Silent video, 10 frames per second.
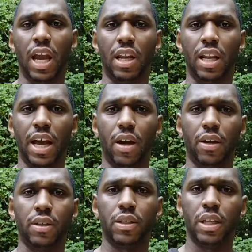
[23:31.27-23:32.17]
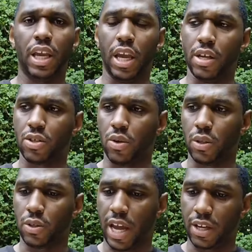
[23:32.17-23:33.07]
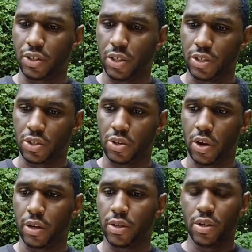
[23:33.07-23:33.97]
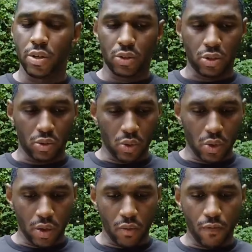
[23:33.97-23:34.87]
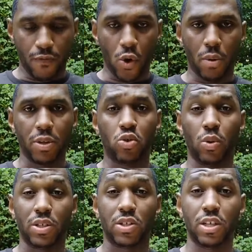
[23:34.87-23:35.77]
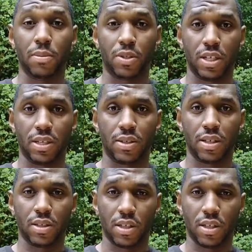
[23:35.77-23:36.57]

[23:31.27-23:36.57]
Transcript: and louder, and it's going to actually start to form into a substance.